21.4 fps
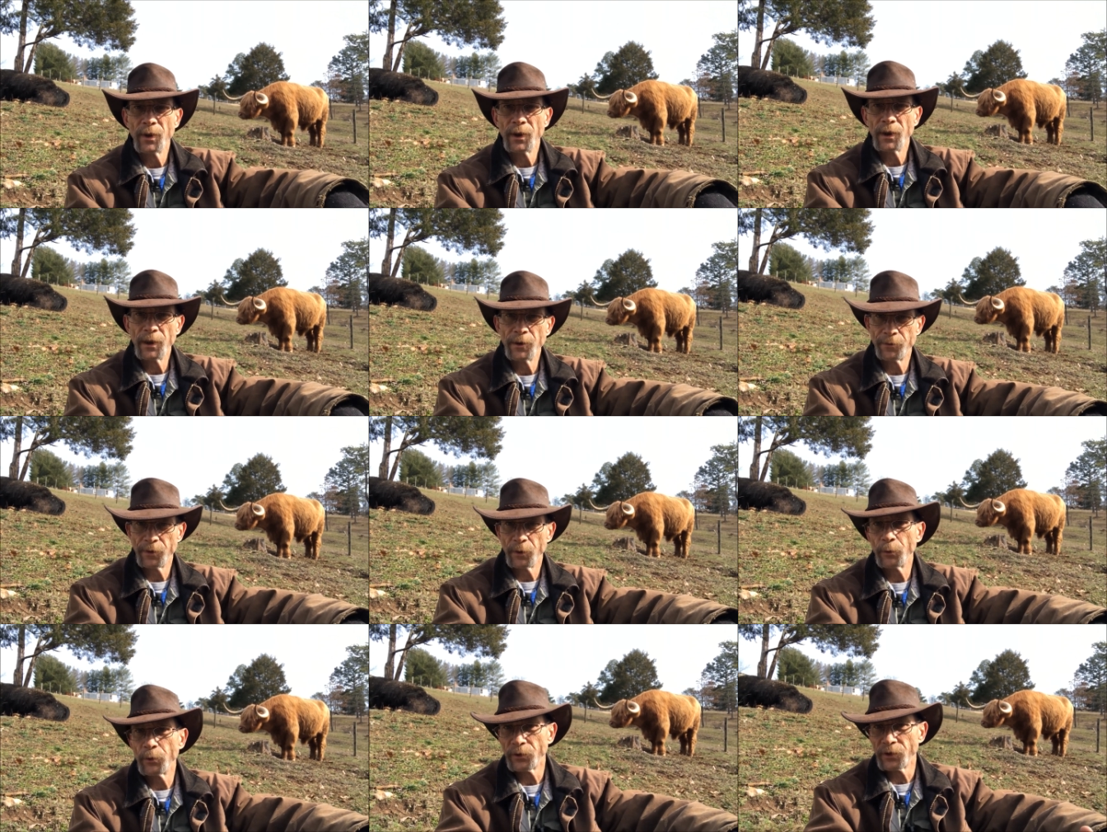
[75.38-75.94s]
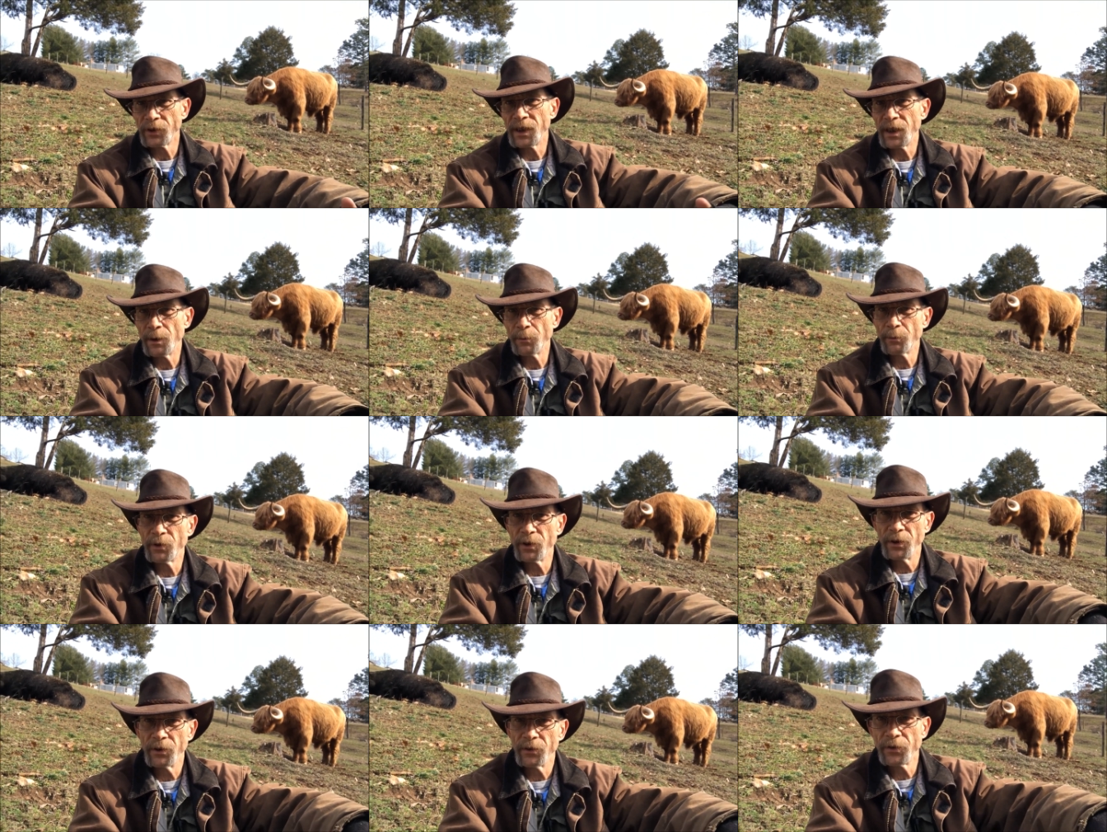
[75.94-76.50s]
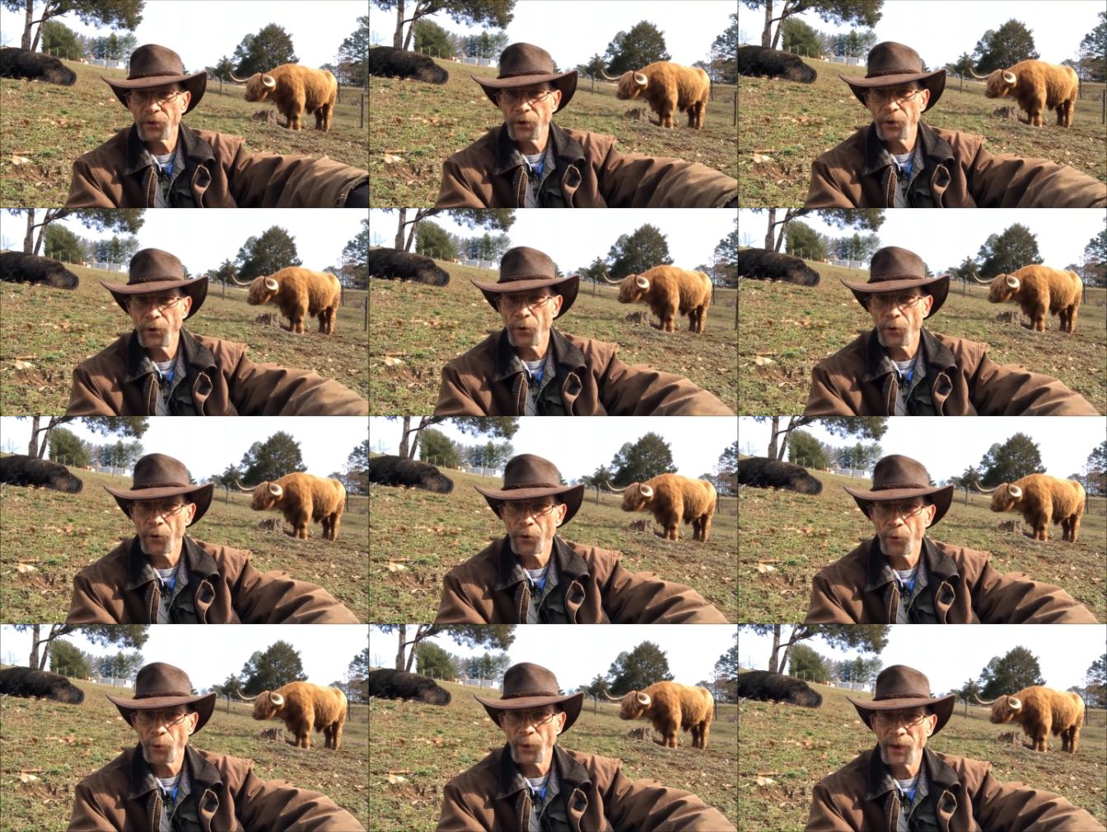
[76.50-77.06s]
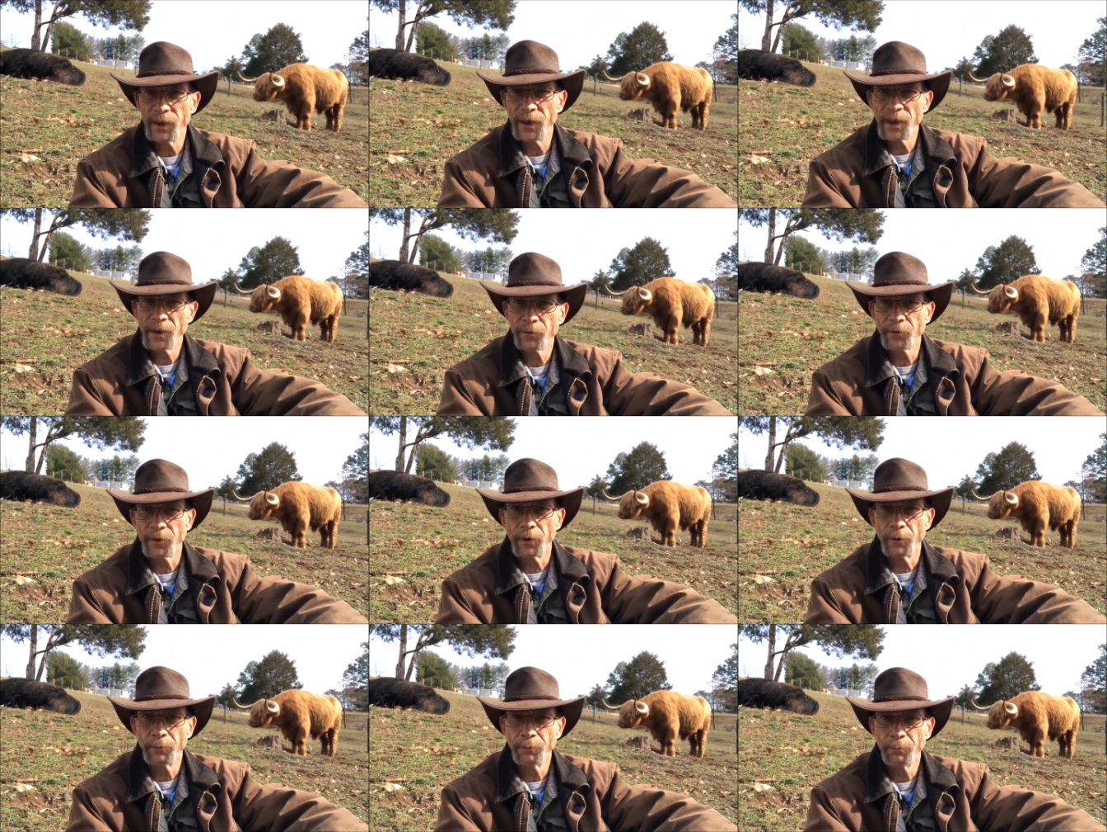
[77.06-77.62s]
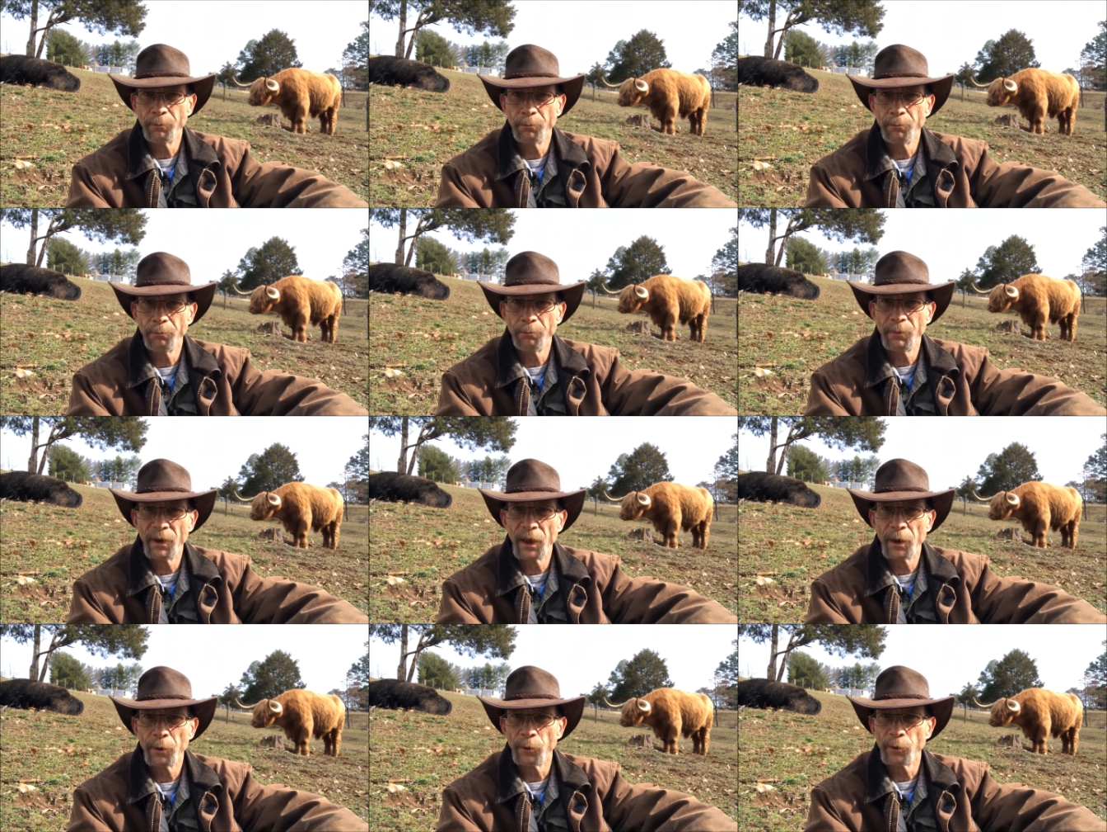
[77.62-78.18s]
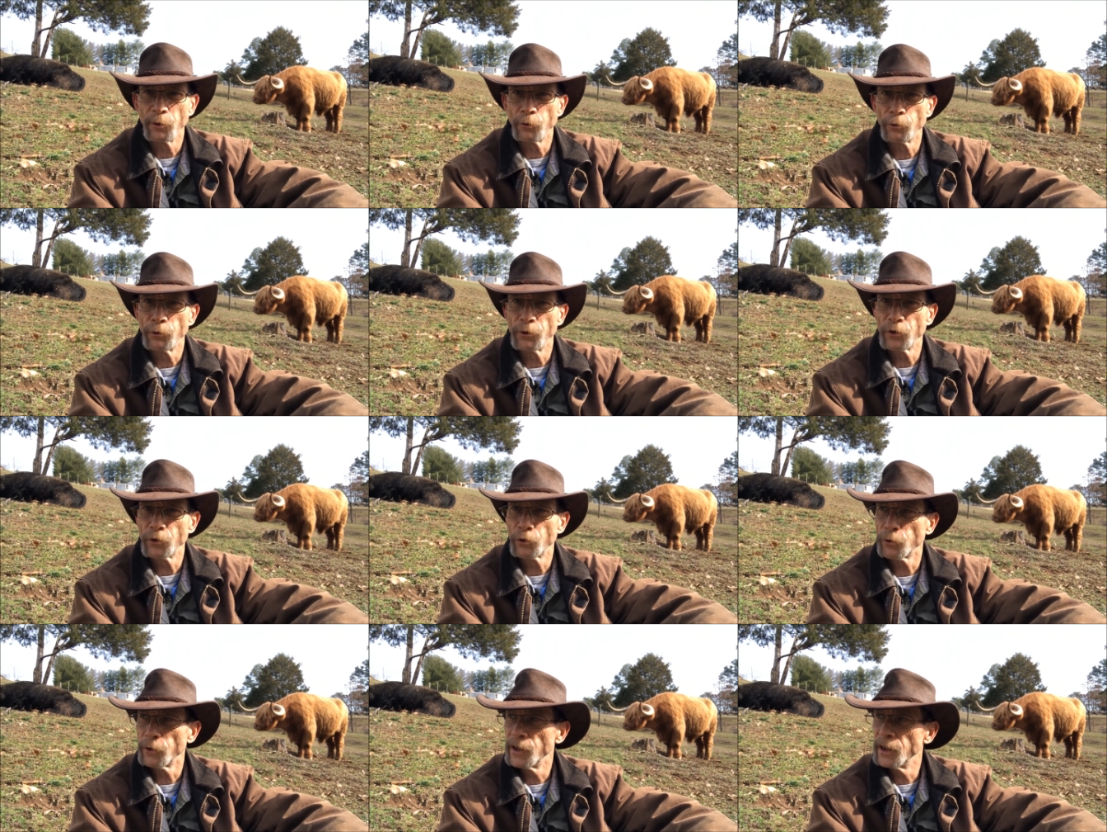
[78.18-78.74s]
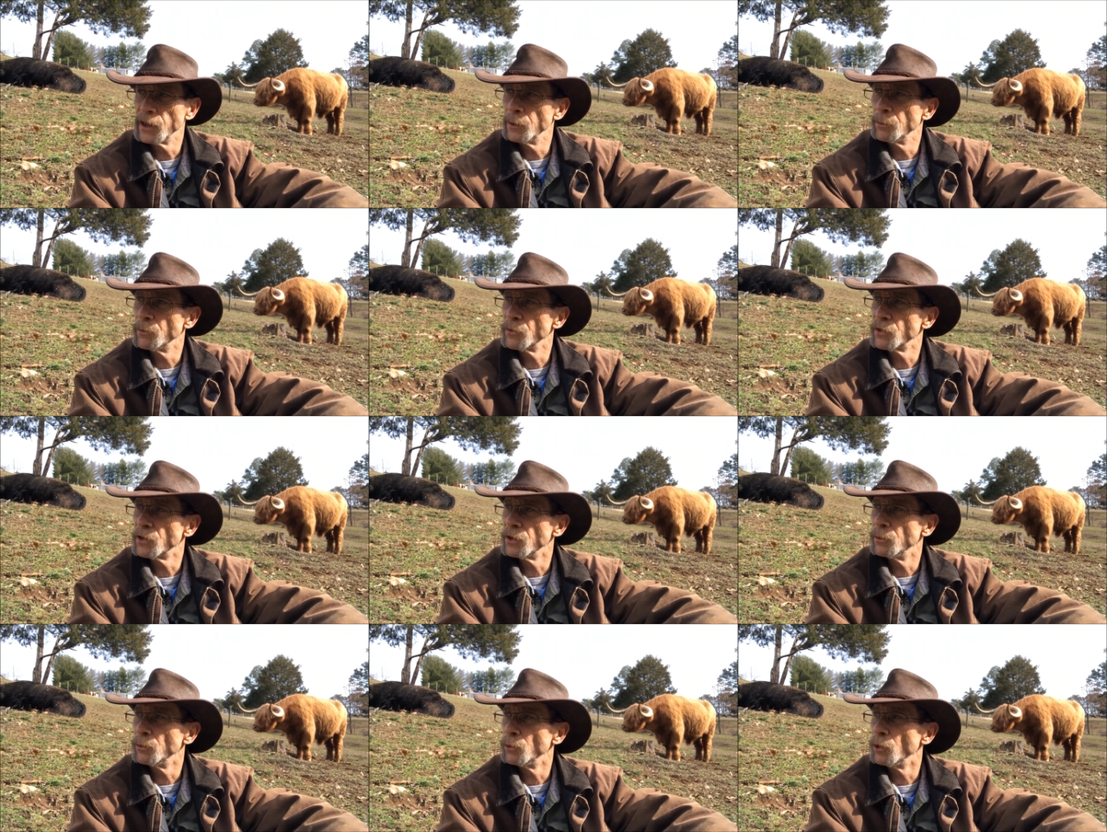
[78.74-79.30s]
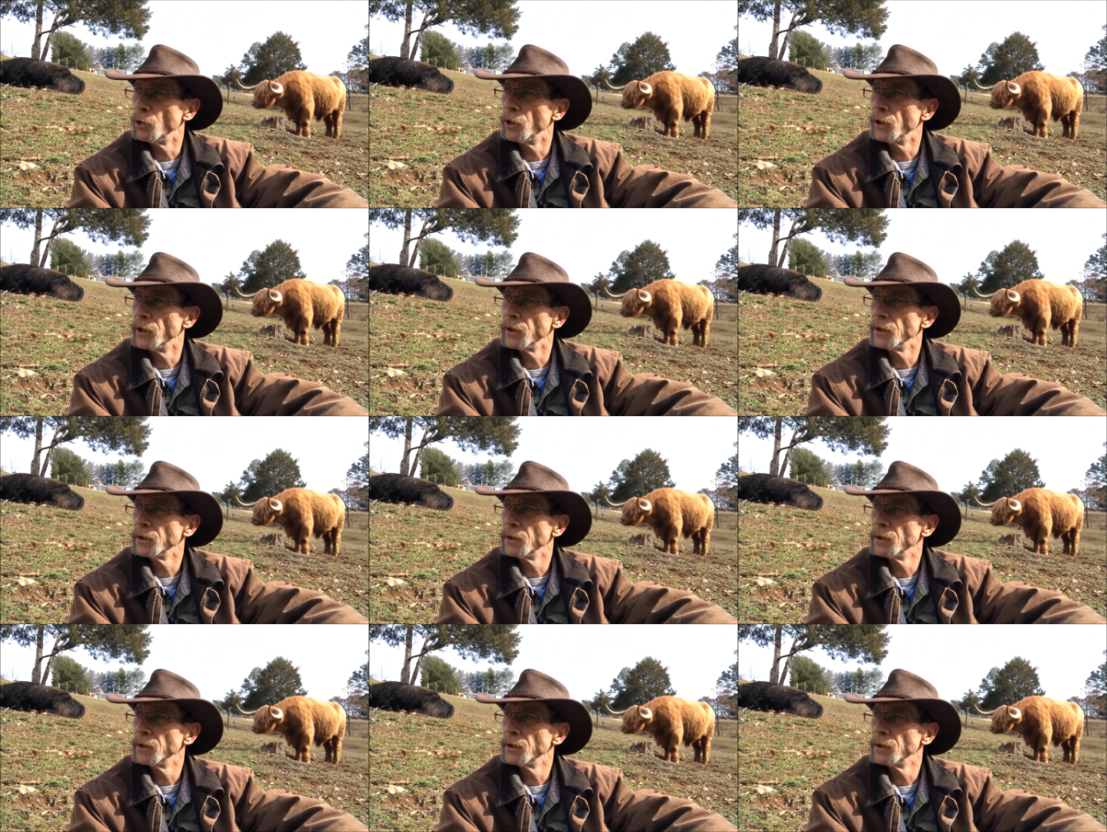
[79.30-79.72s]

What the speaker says: if it was an abscessed tooth, we'd have to be able to restrain him somewhat